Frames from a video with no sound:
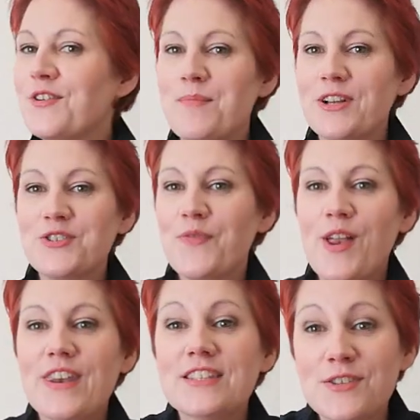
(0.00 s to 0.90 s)
So much
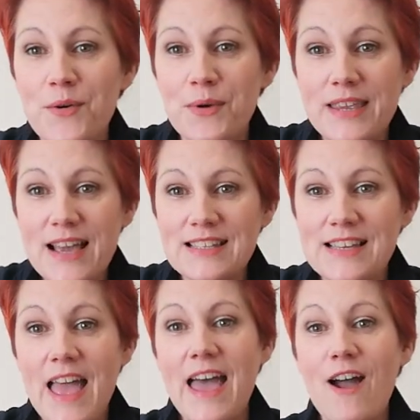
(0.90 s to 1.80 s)
fun. So yes,
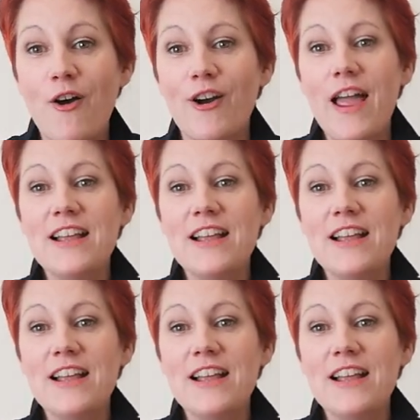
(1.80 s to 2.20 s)
our